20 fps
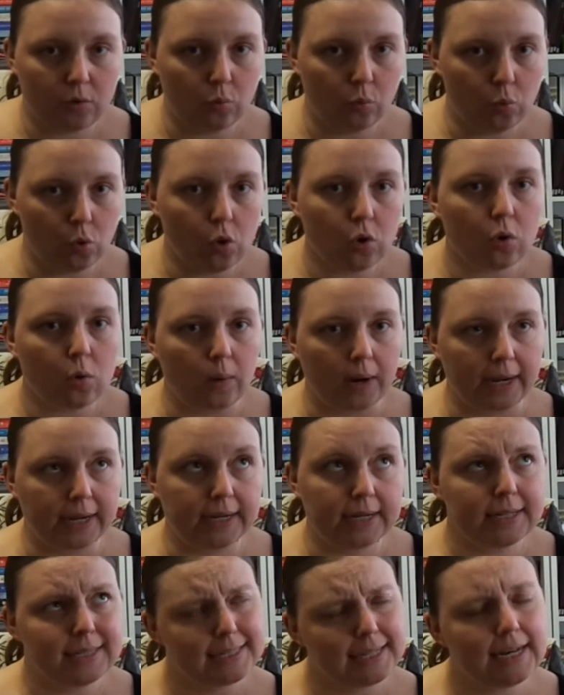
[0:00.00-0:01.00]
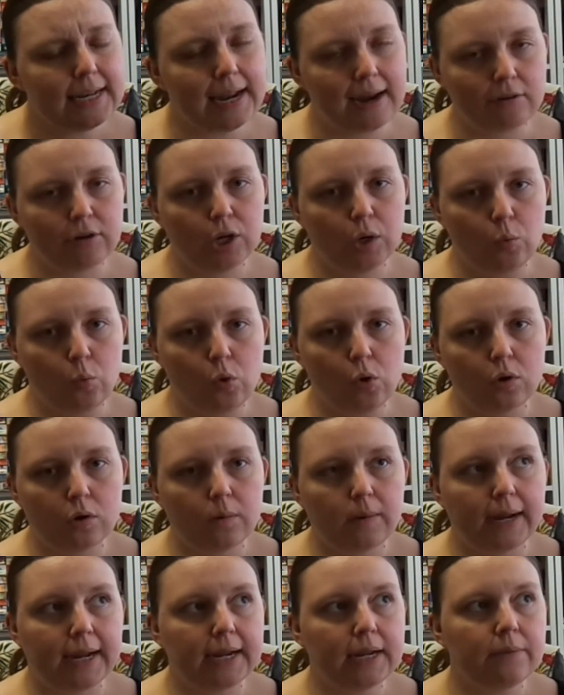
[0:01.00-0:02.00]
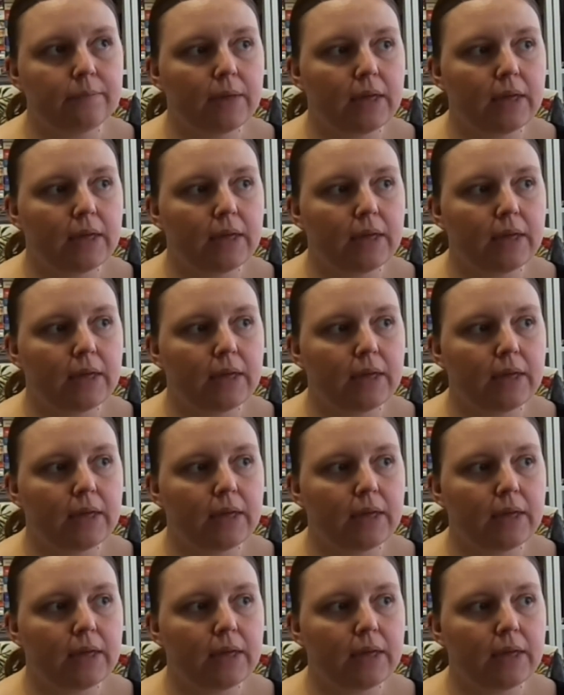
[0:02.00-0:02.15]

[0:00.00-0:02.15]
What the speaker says: walkway, and it's a narrow walkway,